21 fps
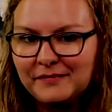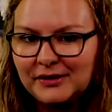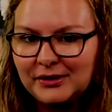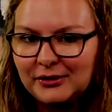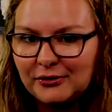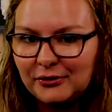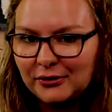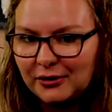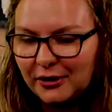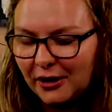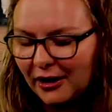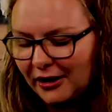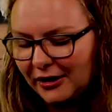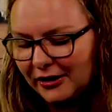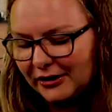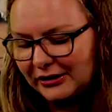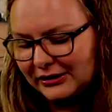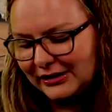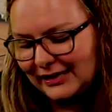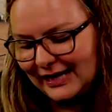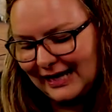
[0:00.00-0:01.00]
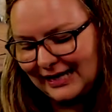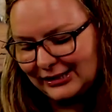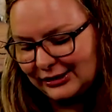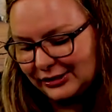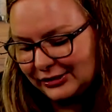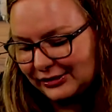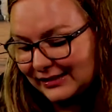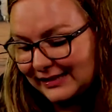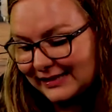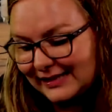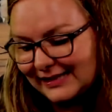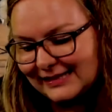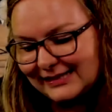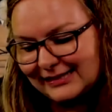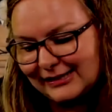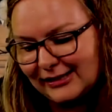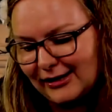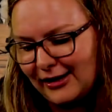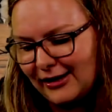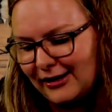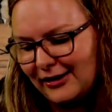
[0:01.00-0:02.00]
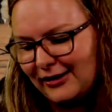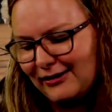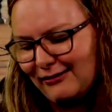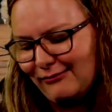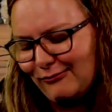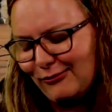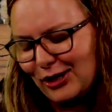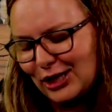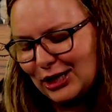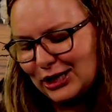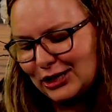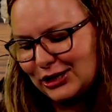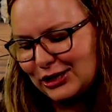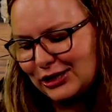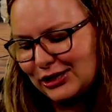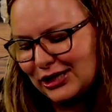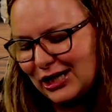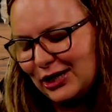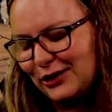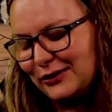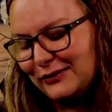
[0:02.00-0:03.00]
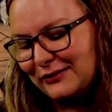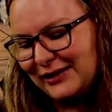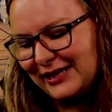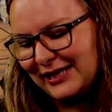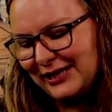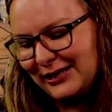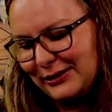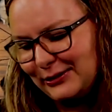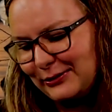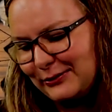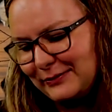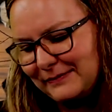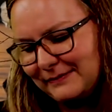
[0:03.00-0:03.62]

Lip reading: Your God and your sister watch over you.